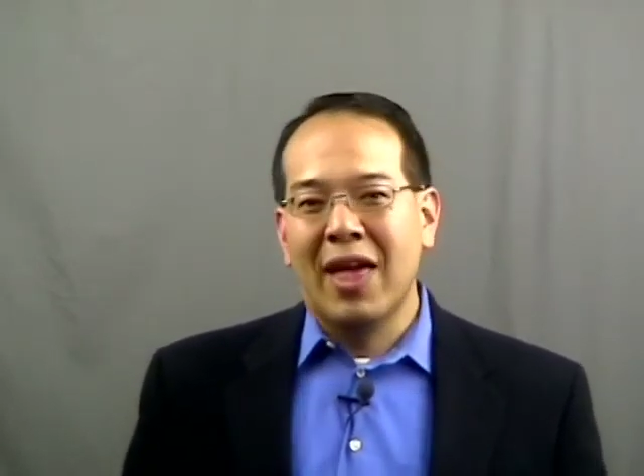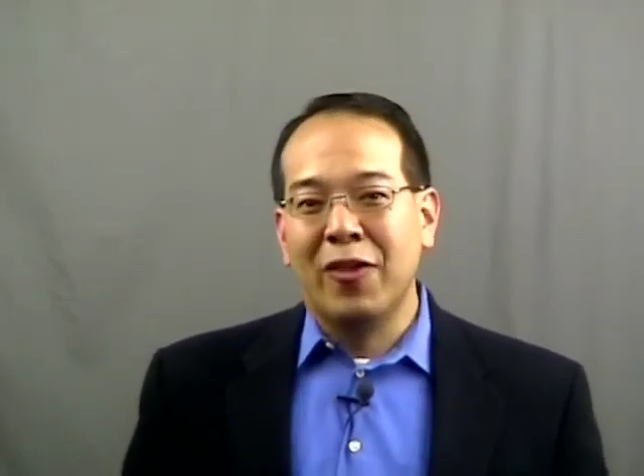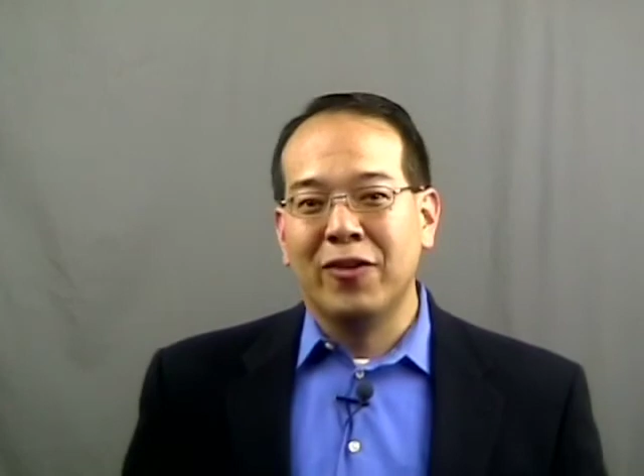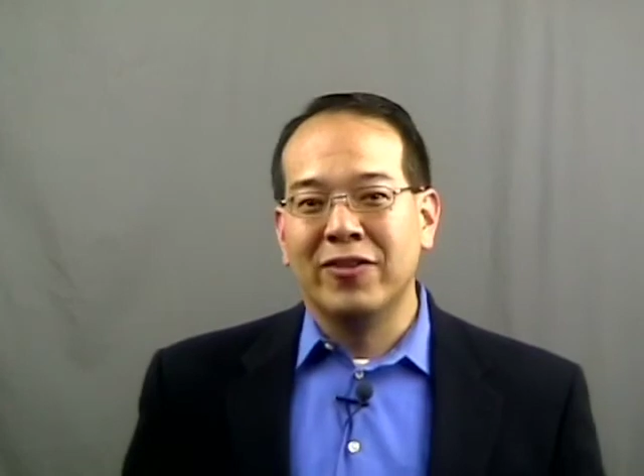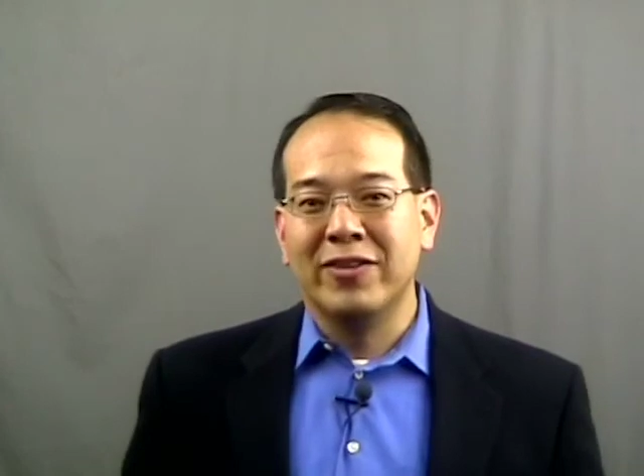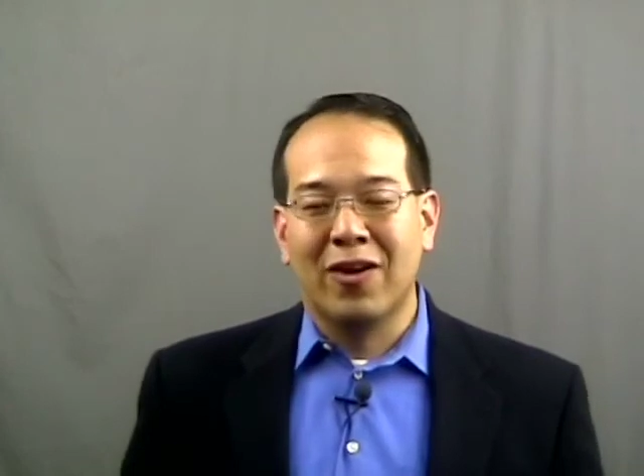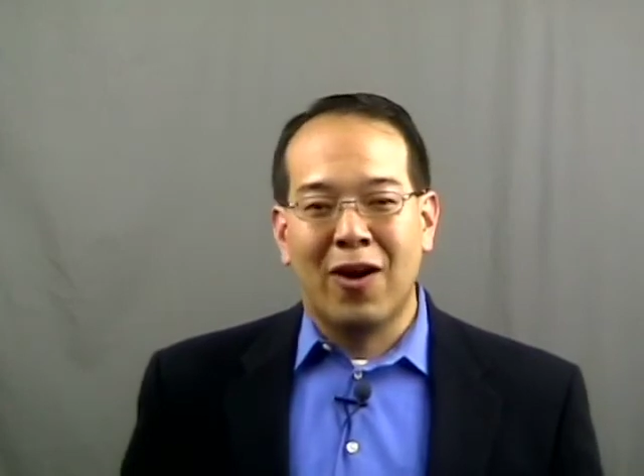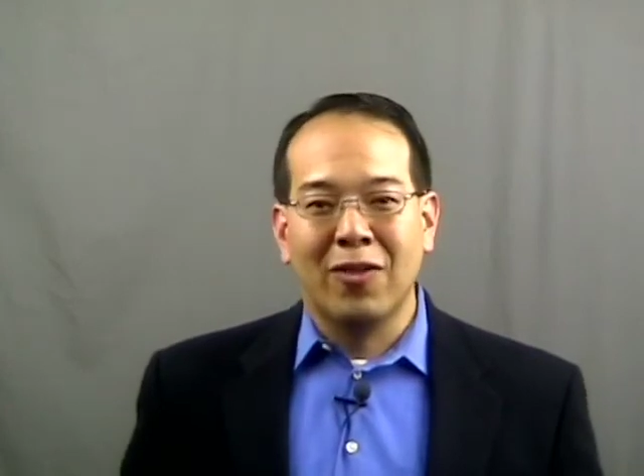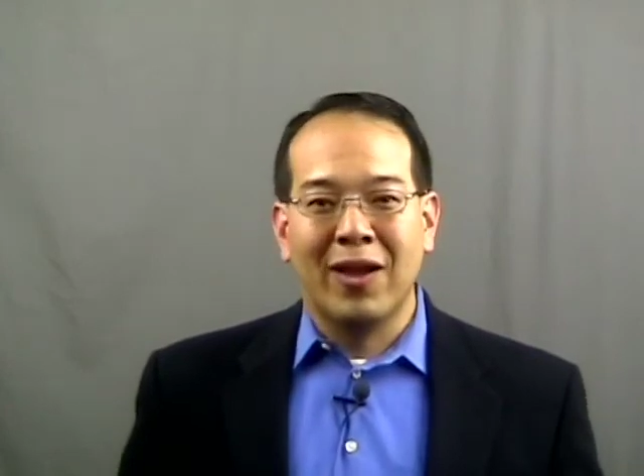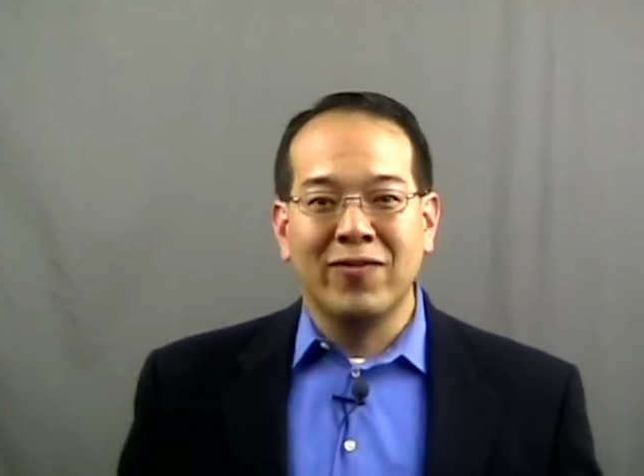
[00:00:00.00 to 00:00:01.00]
And you can see our
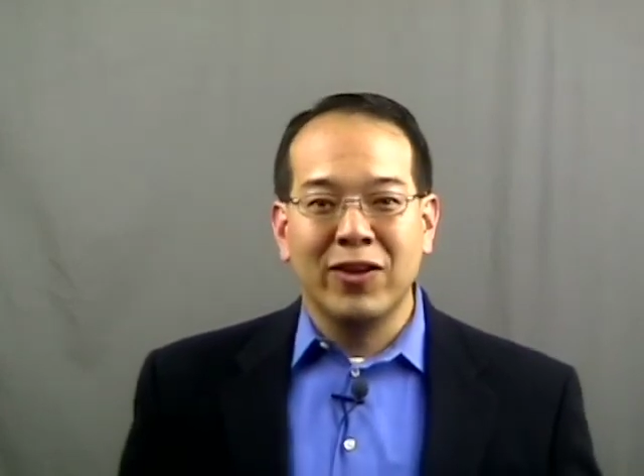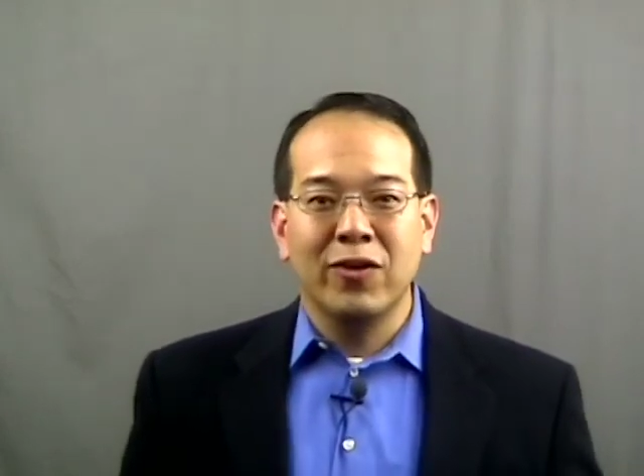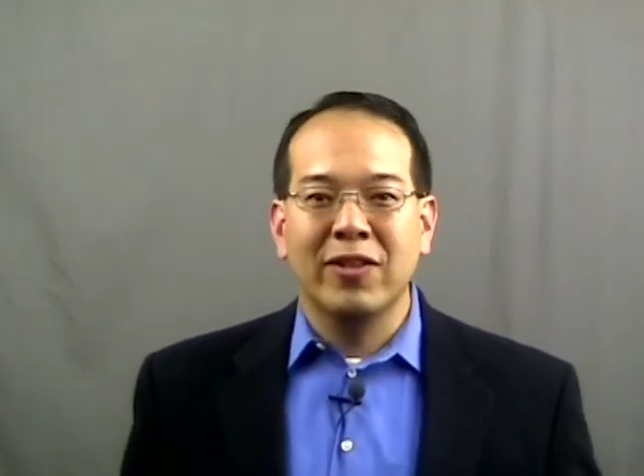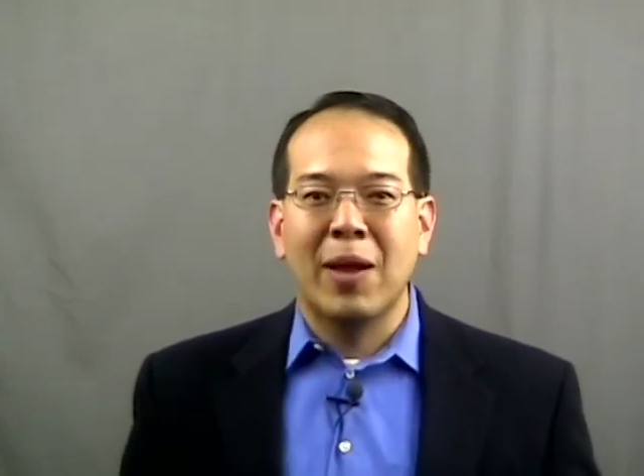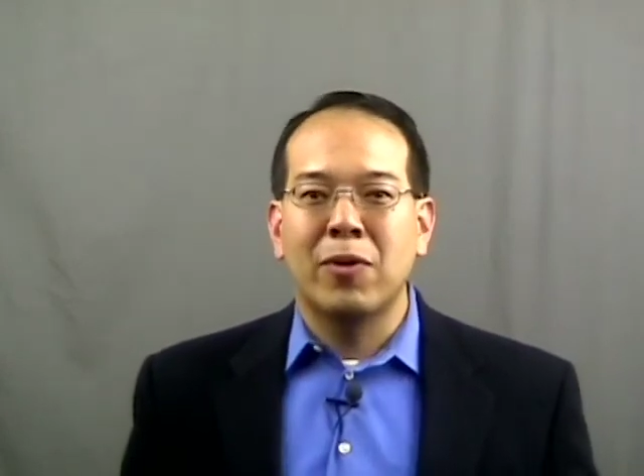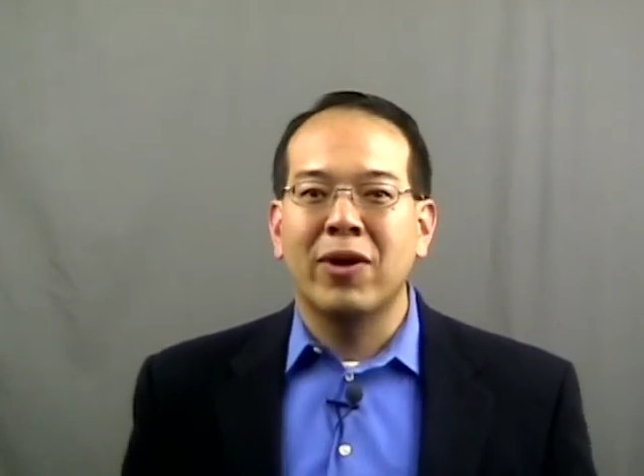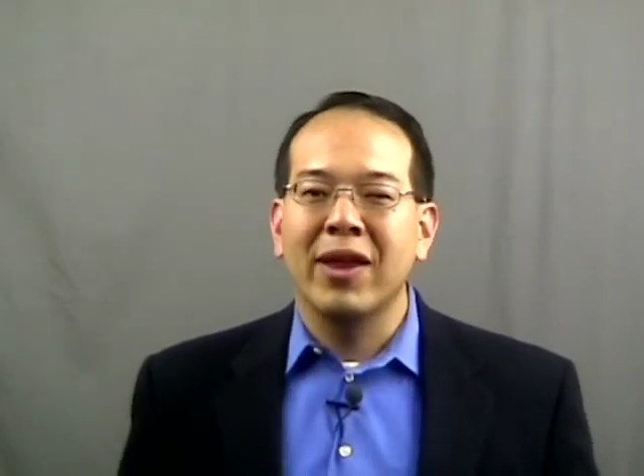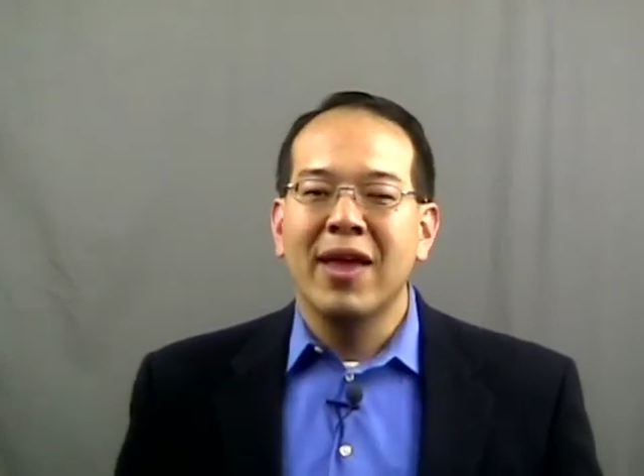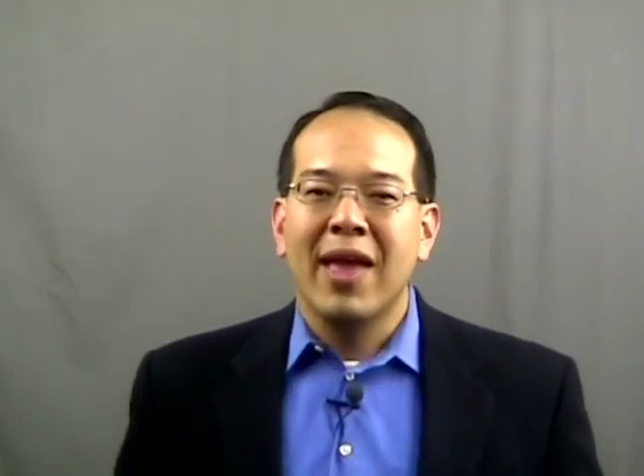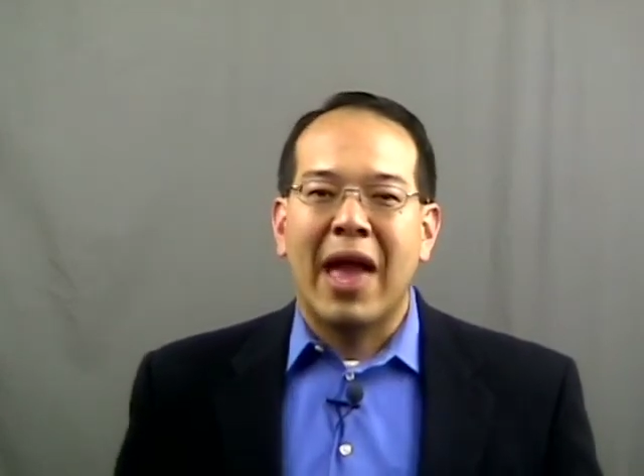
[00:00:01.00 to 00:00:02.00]
online videos library